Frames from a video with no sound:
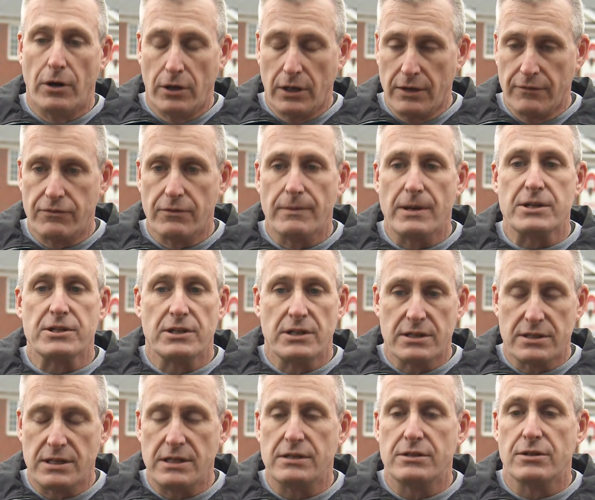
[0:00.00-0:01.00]
The early information
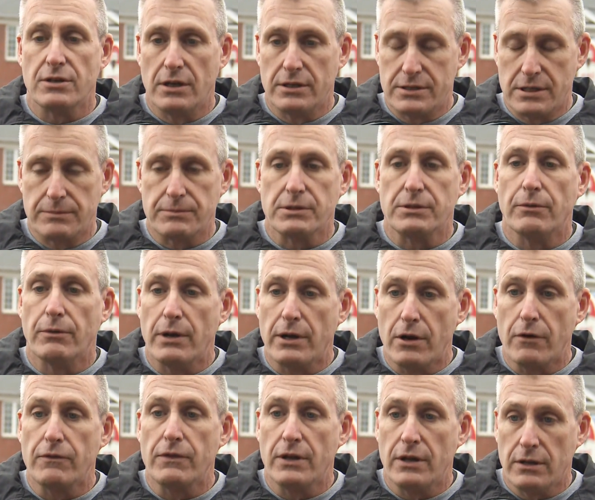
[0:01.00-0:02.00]
is he attempted to run
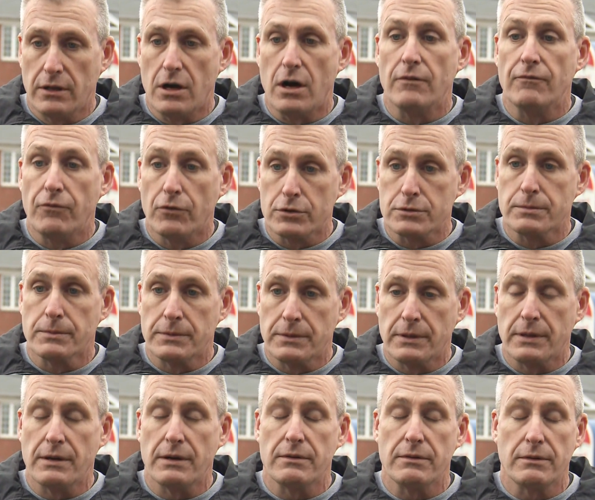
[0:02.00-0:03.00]
over the law enforcement
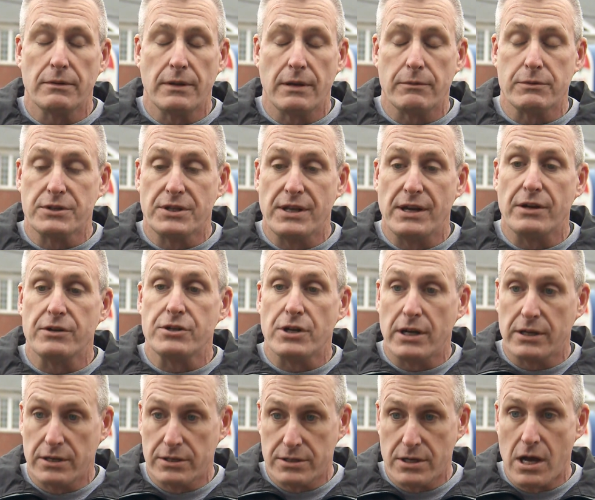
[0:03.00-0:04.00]
that was there
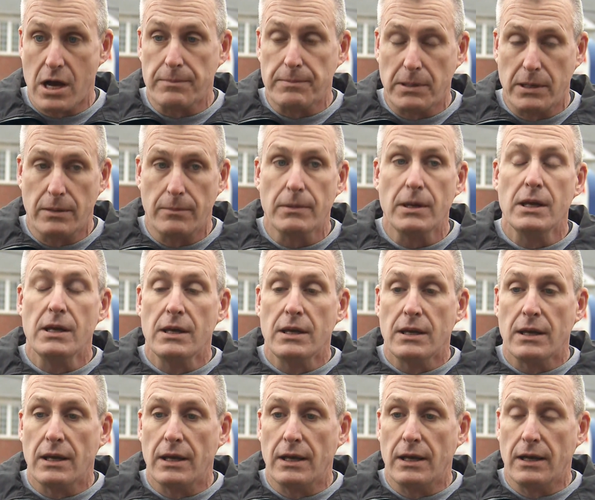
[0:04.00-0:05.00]
trying to stop him,
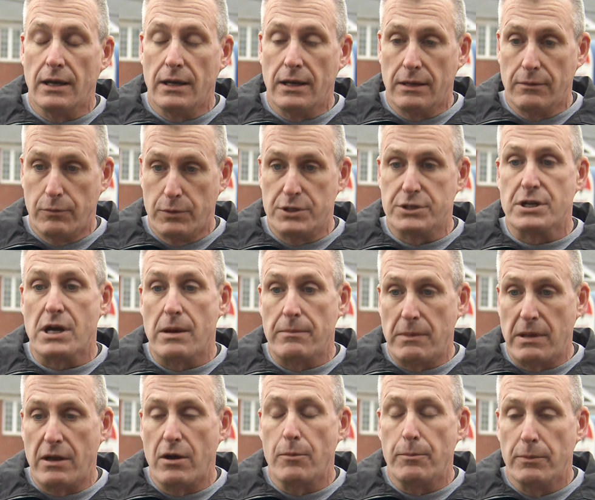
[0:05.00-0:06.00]
at which
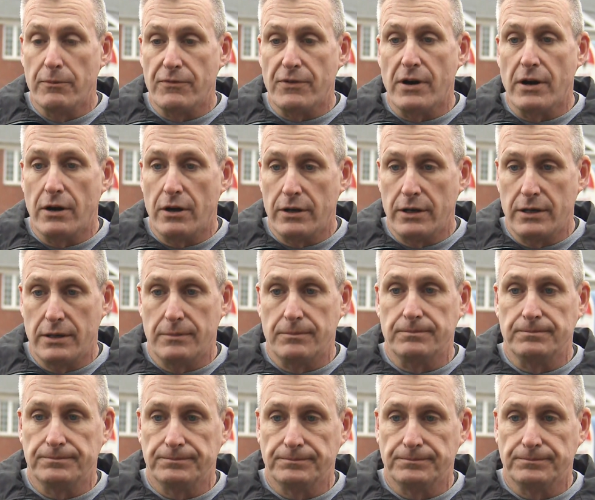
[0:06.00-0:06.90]
time they opened fire on him.